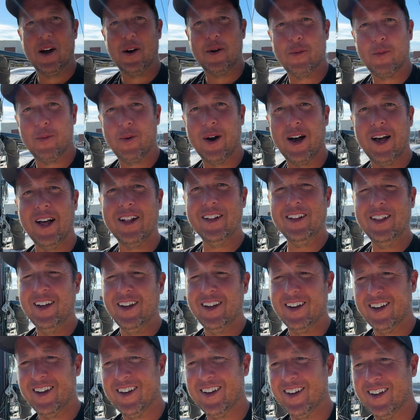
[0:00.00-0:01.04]
well,
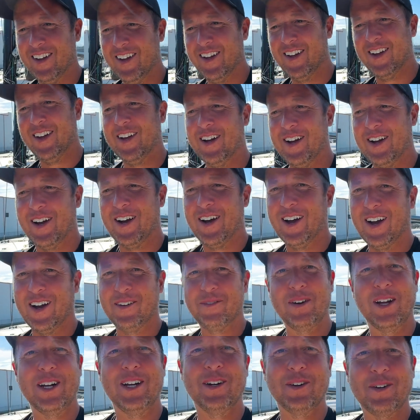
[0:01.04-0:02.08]
I've
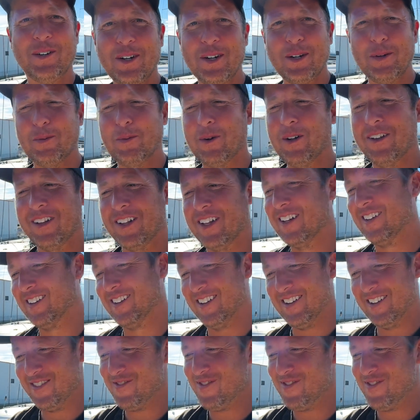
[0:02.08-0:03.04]
been horrible at